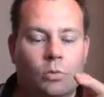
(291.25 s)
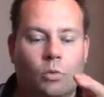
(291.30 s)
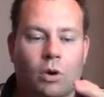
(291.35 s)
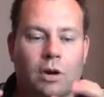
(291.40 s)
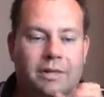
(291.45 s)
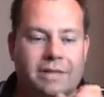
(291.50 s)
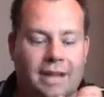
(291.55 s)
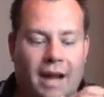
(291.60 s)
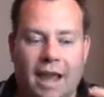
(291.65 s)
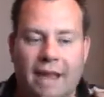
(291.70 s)

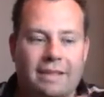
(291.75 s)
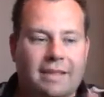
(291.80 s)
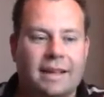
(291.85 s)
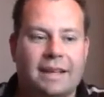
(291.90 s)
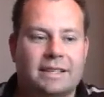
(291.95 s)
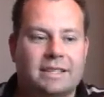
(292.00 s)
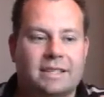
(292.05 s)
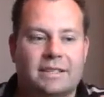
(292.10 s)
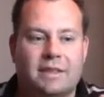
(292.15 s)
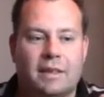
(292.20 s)
works, and I
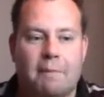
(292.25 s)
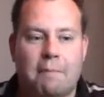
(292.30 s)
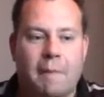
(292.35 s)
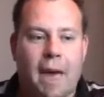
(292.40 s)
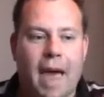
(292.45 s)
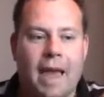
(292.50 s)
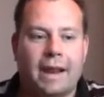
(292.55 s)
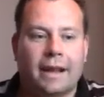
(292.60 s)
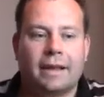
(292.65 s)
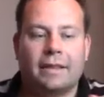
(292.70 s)
think it's
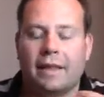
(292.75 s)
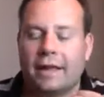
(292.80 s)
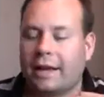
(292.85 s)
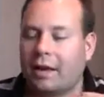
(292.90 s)
thematic.